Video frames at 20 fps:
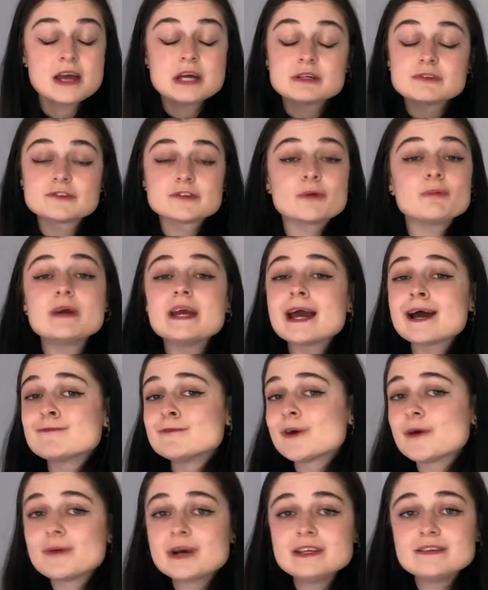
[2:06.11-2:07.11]
so we have
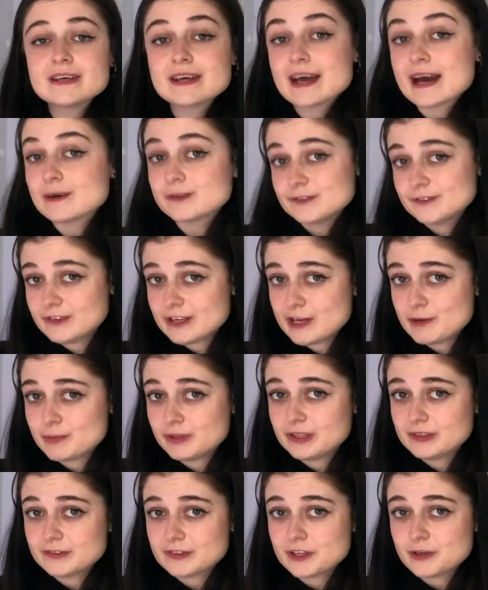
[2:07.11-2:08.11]
no idea how stable
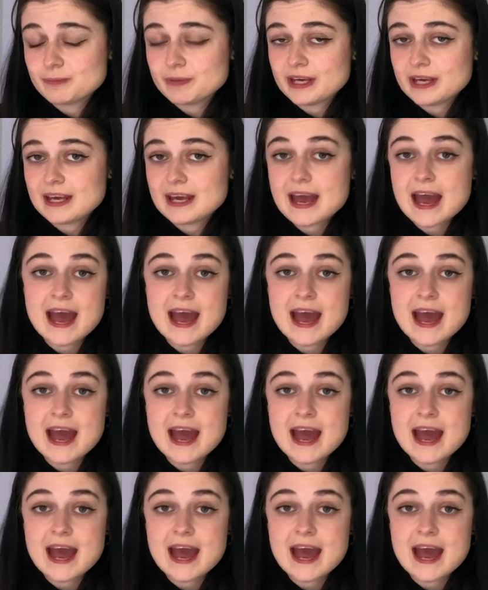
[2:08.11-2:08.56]
it's going to be,